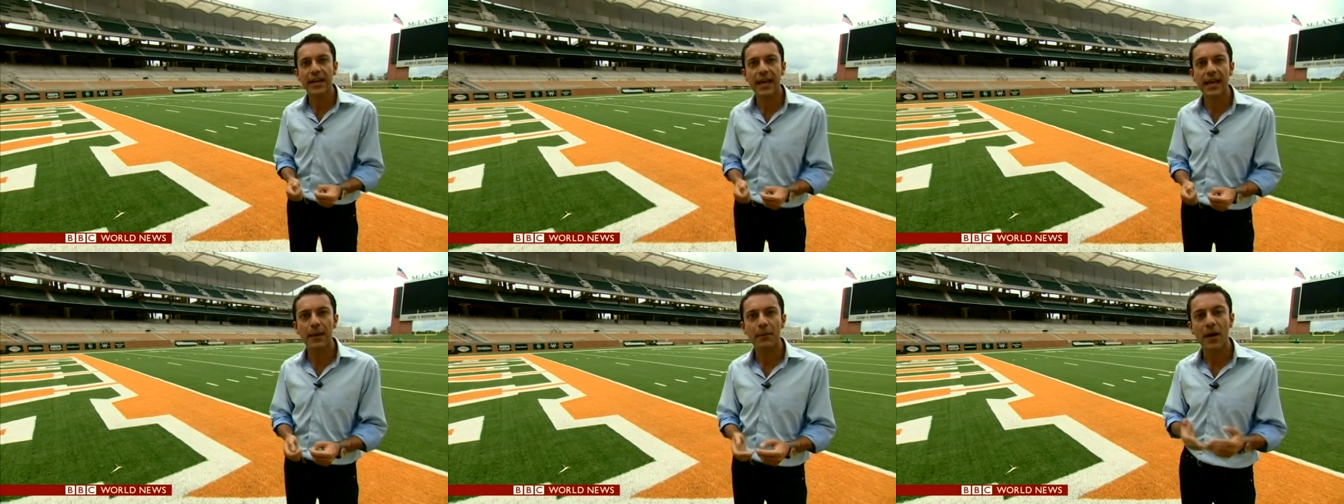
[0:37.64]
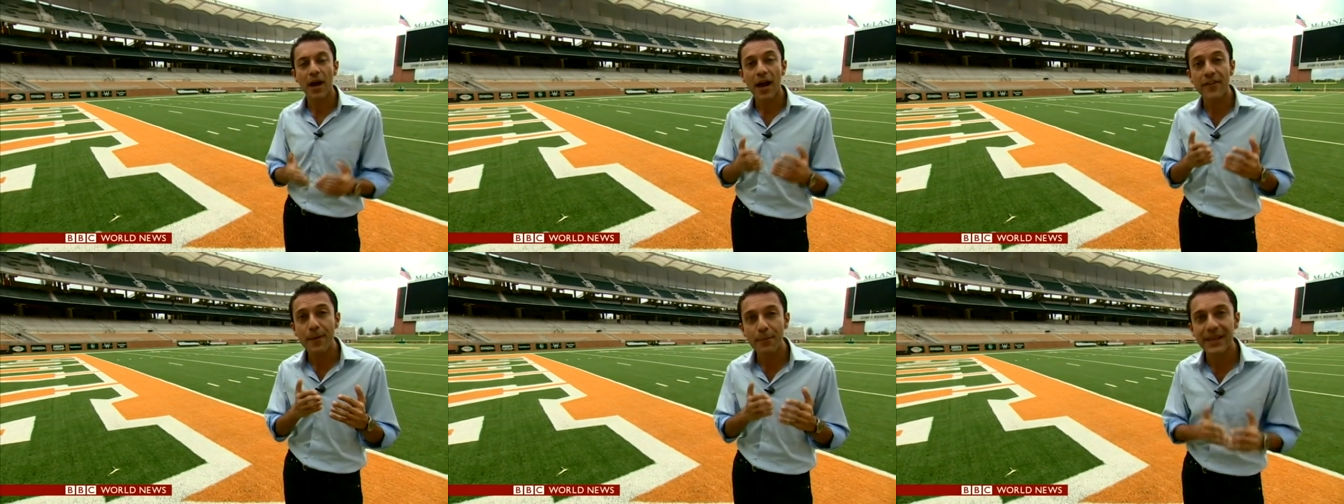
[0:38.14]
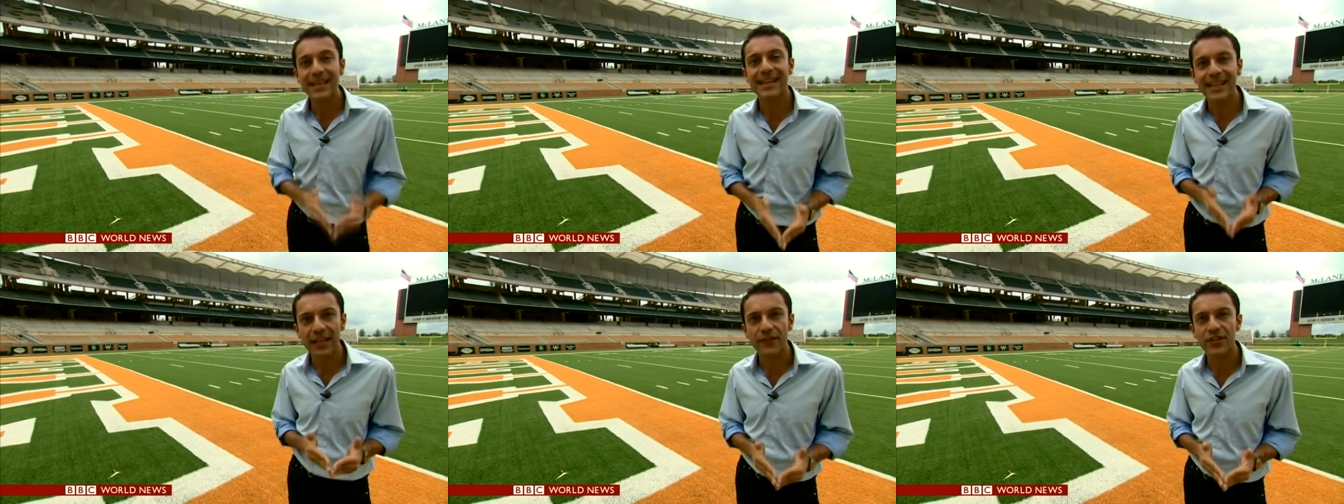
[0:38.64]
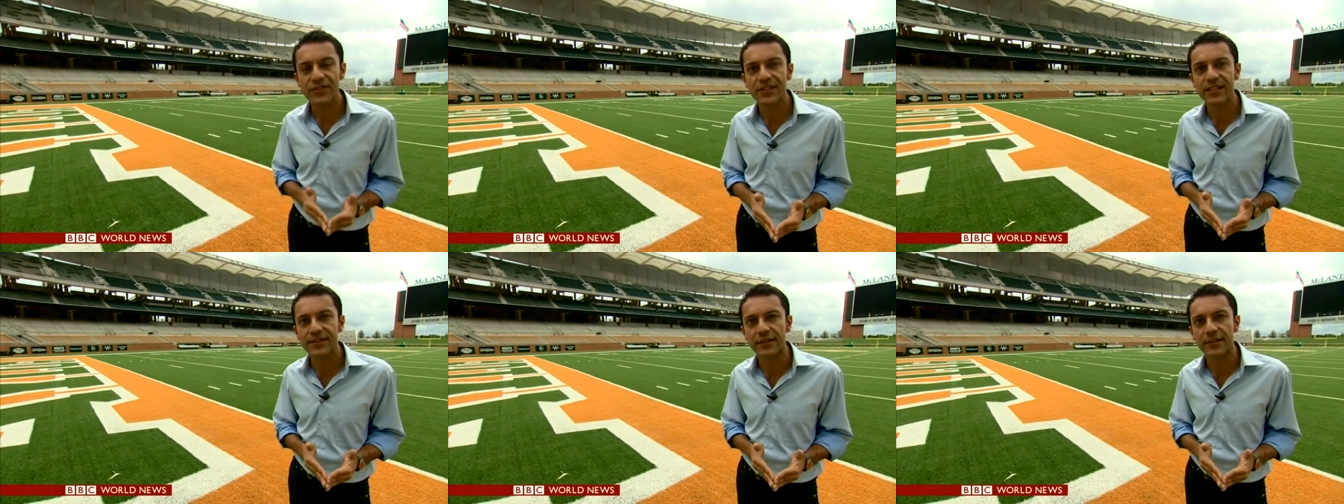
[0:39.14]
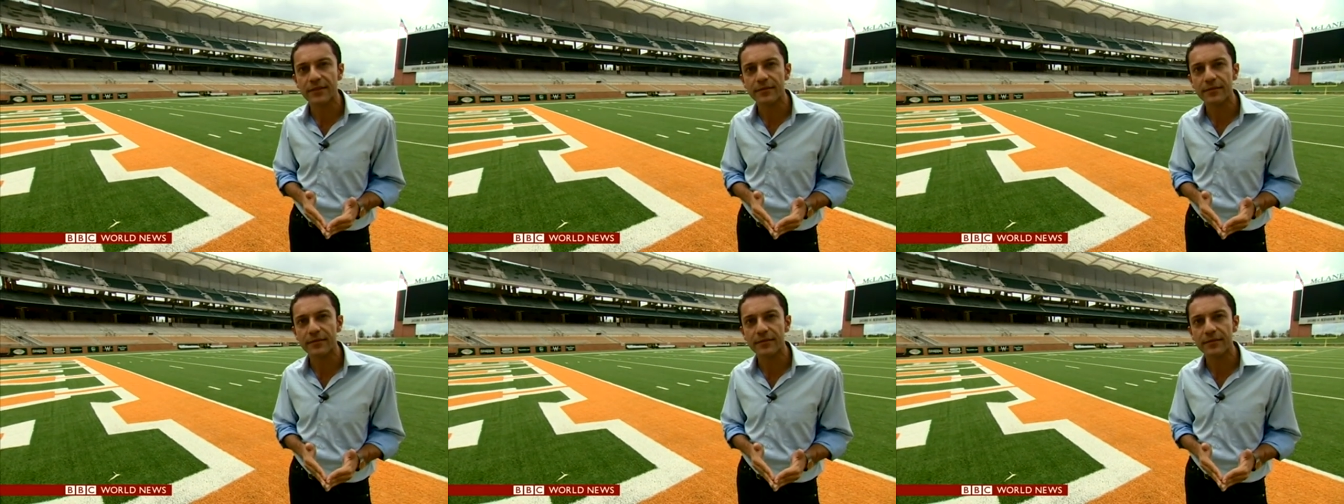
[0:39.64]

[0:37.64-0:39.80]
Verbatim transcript: game at the beginning of the season.